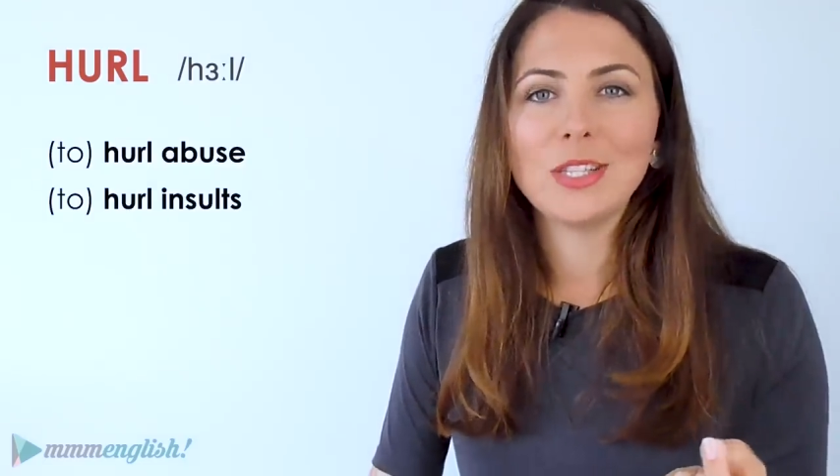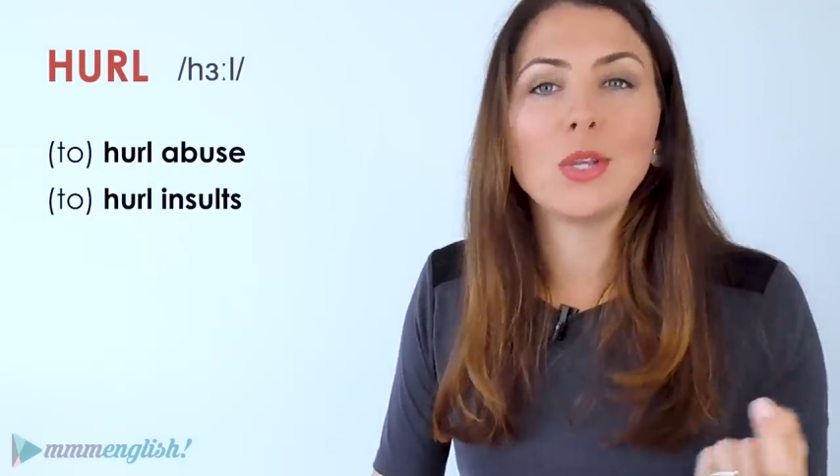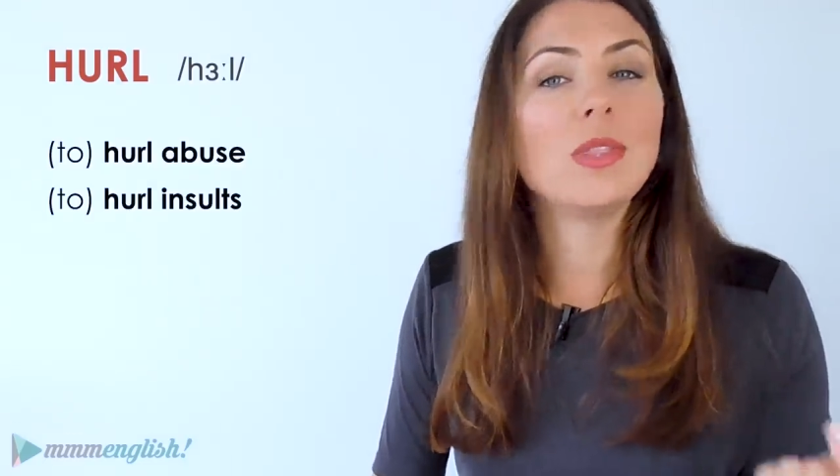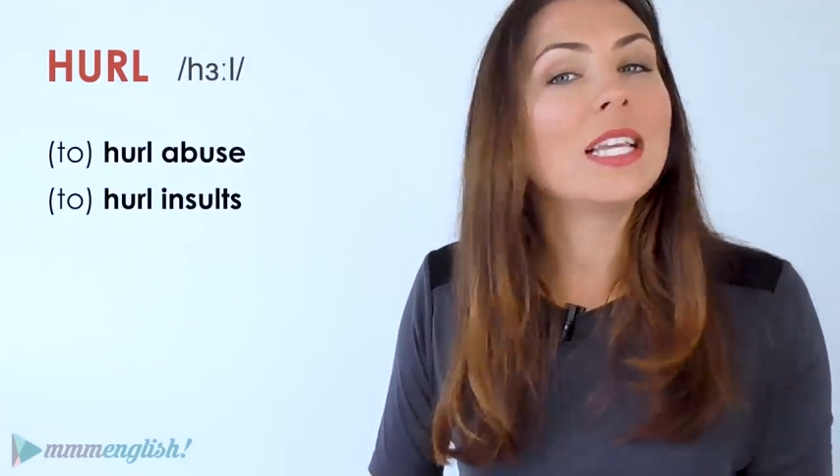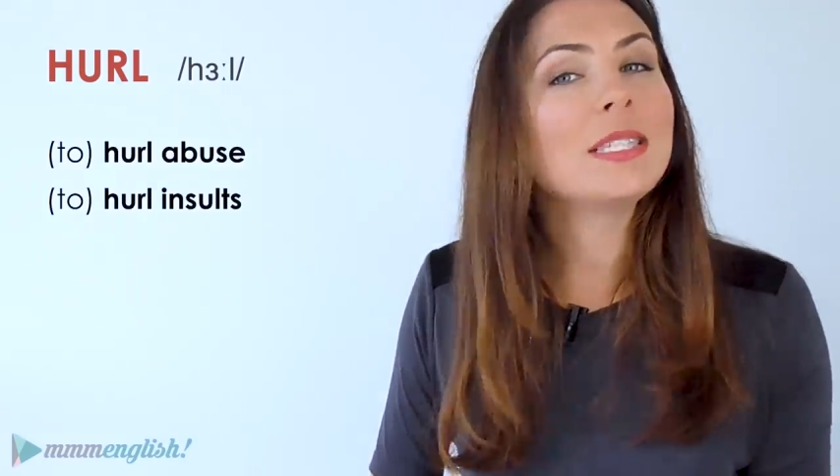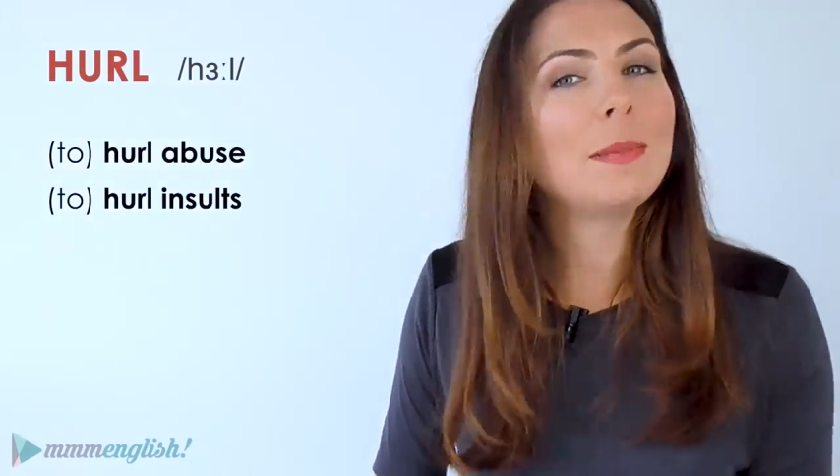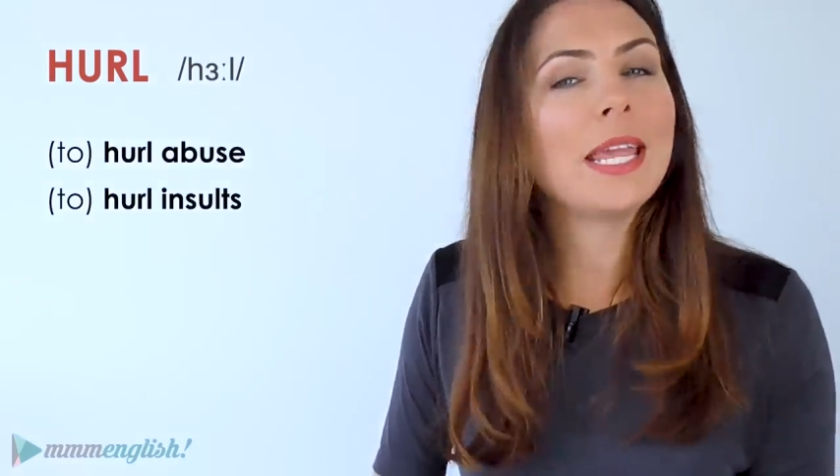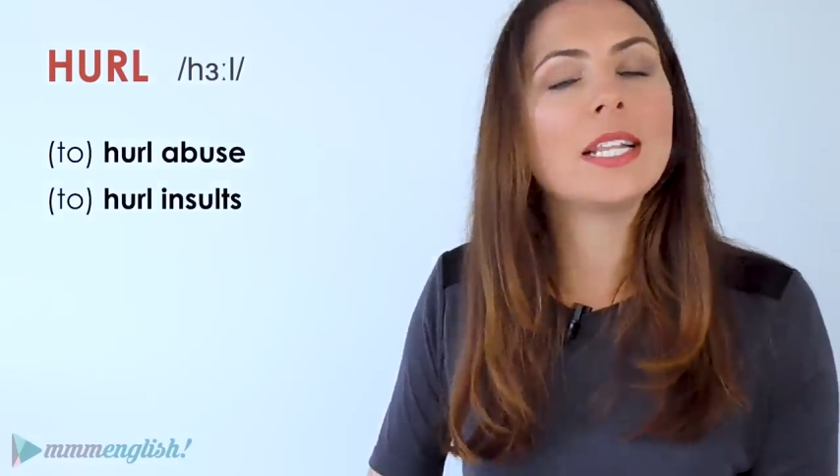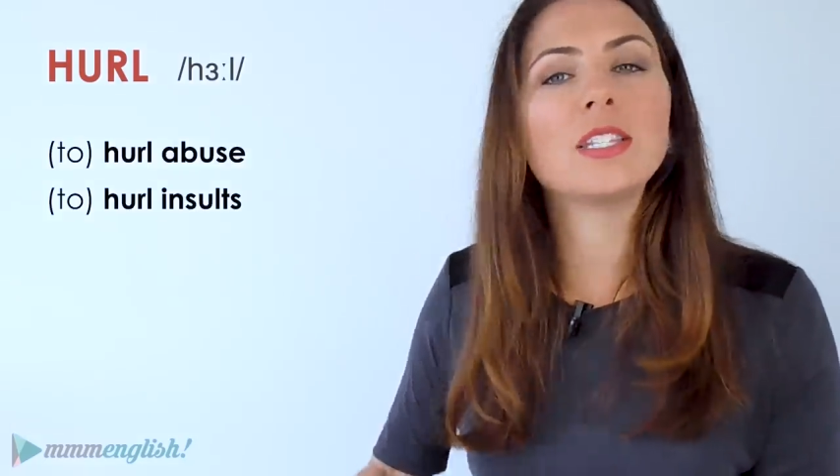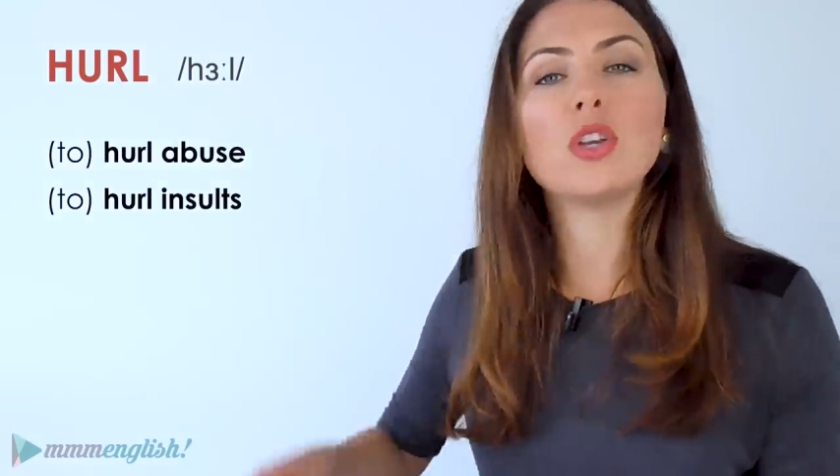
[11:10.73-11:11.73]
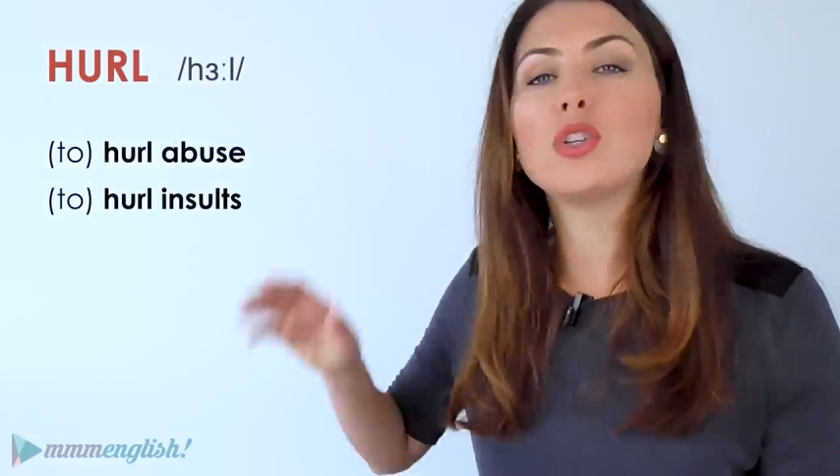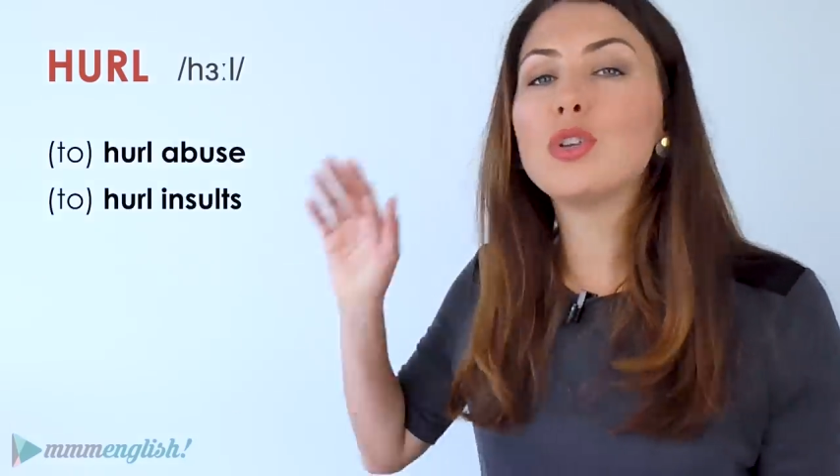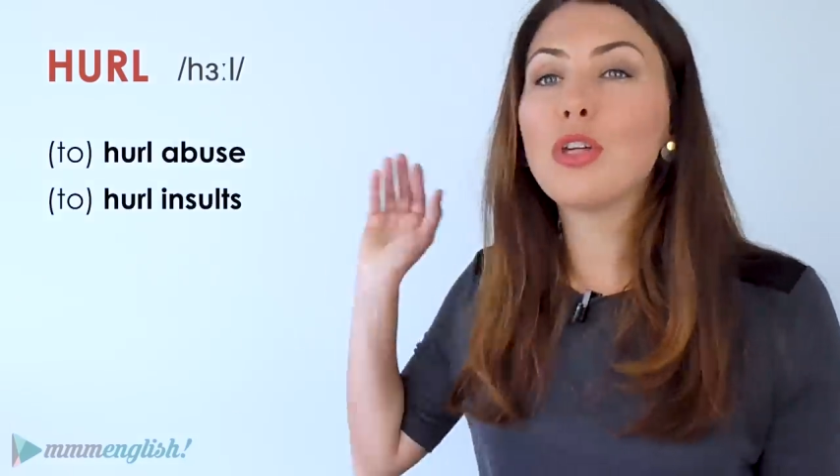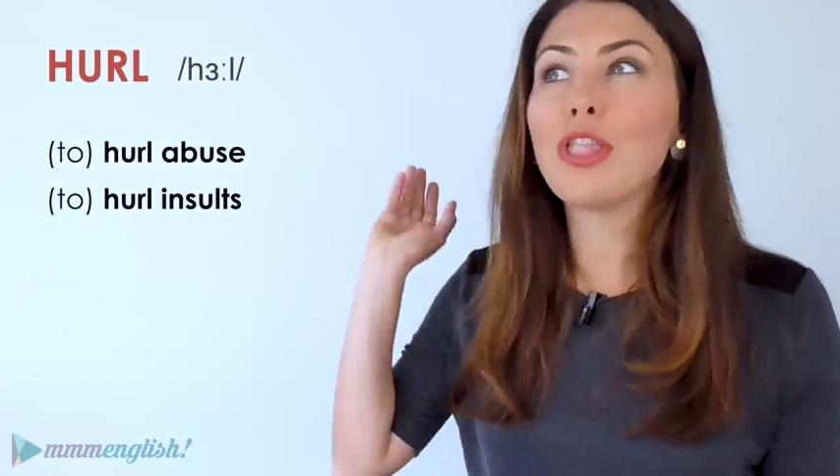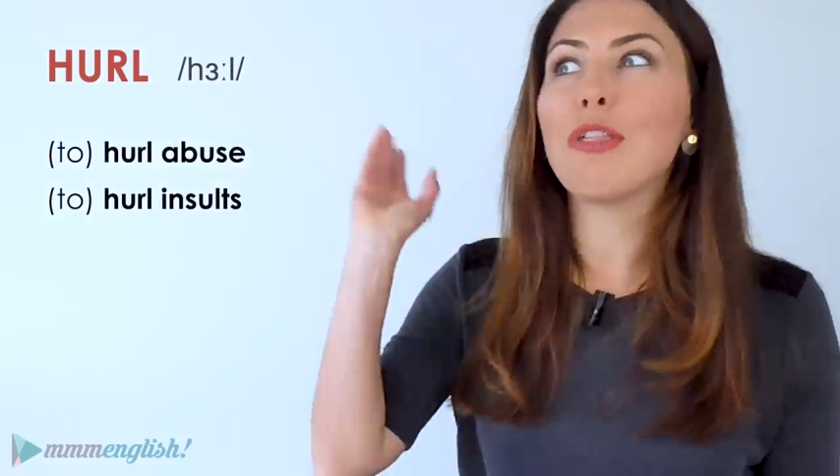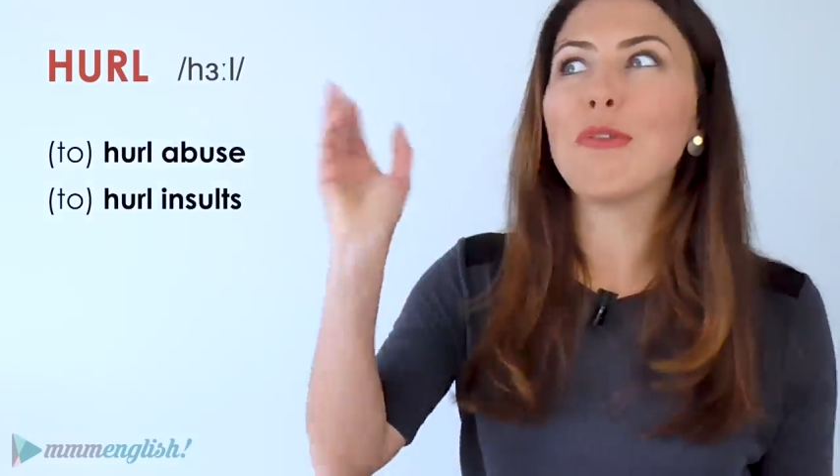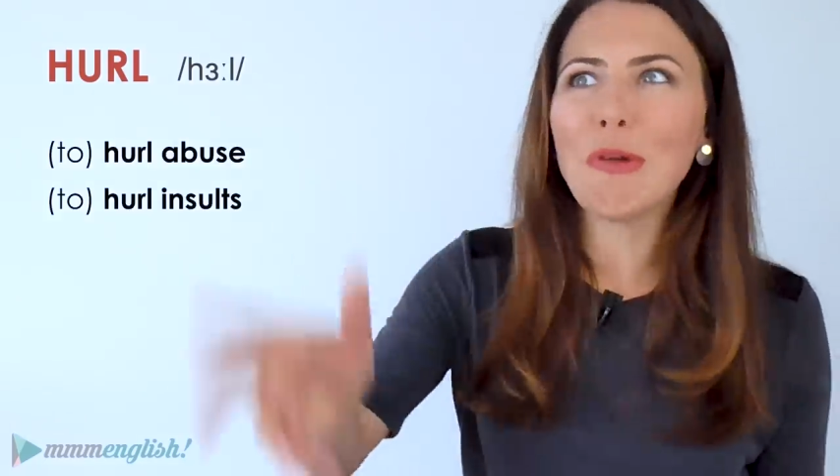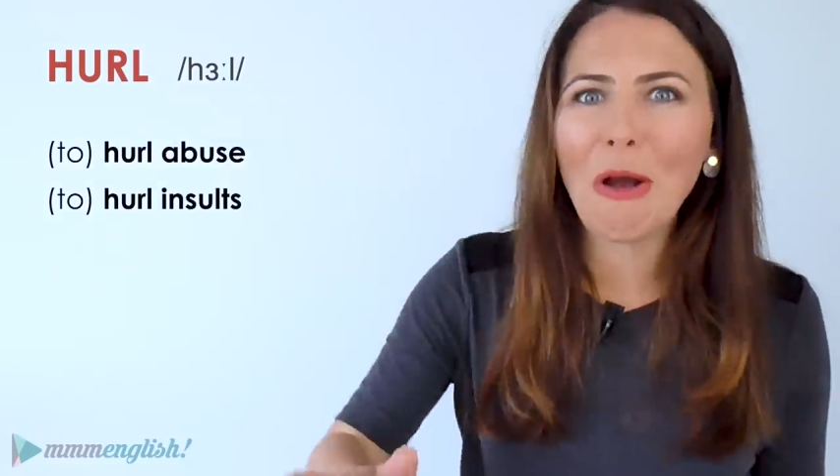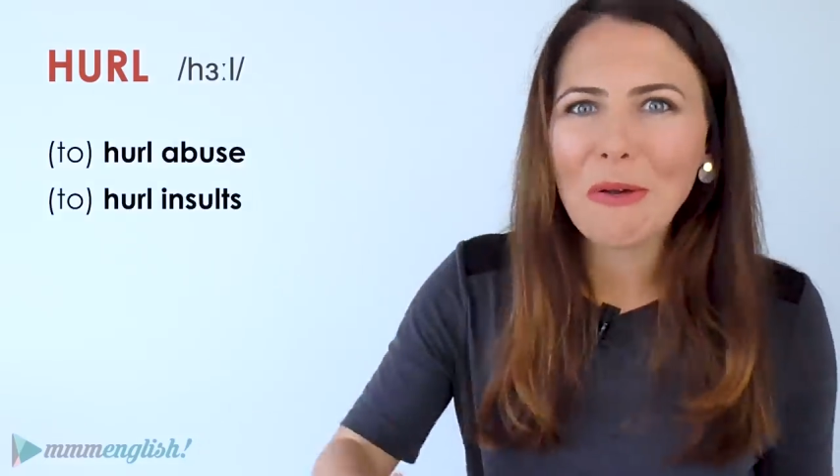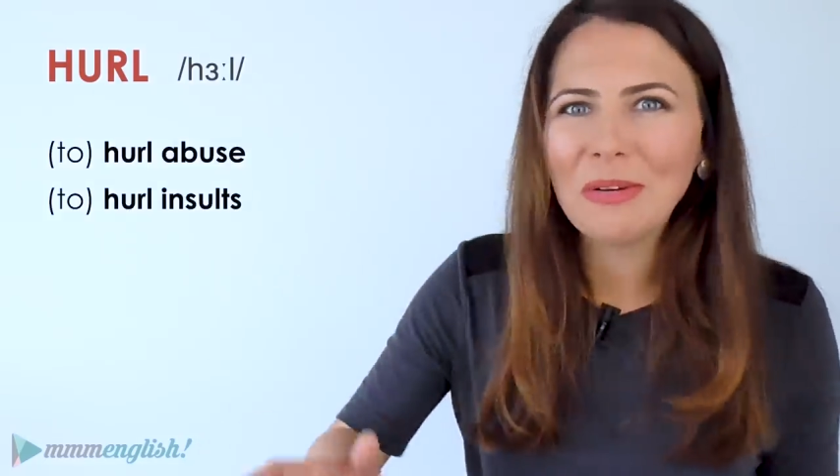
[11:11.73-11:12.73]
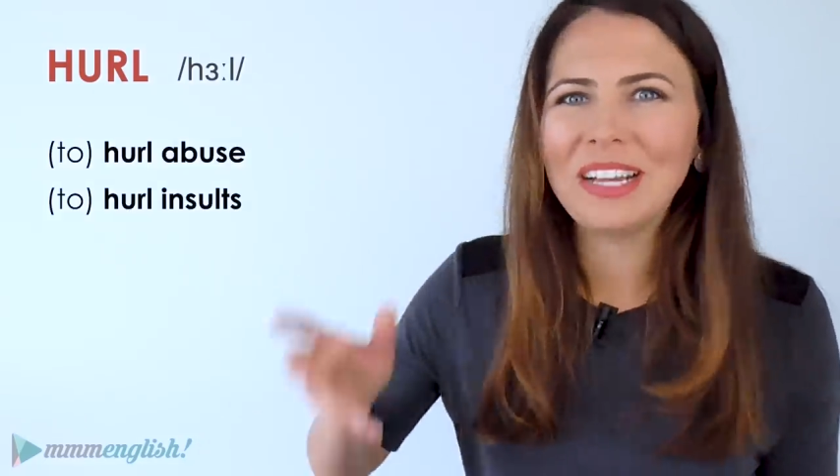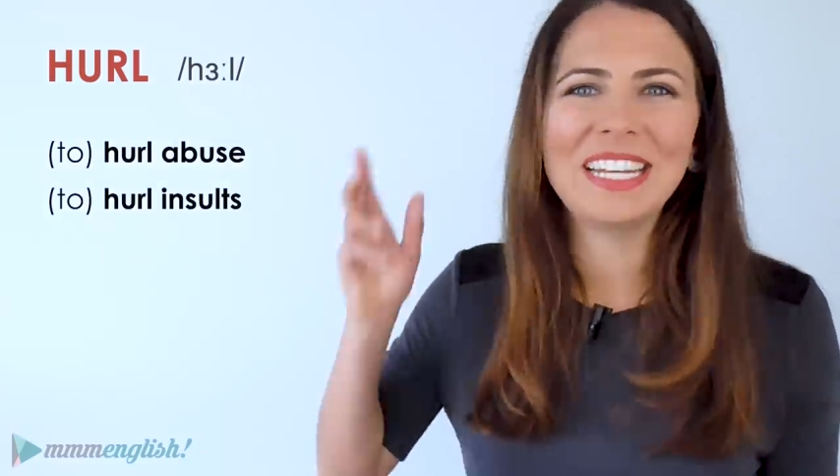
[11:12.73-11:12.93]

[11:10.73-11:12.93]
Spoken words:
So this means to throw